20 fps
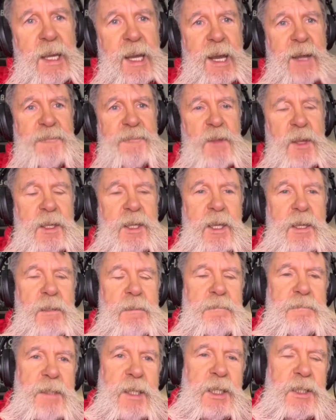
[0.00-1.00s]
I think
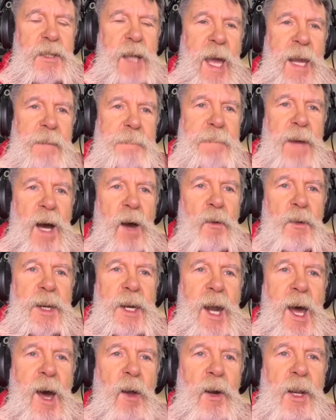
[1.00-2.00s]
he kind of bought
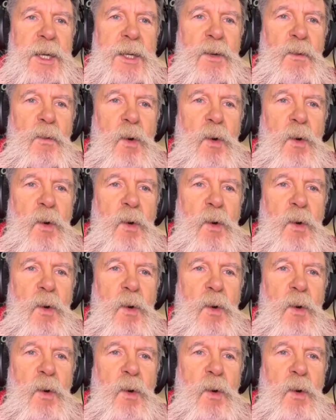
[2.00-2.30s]
it all into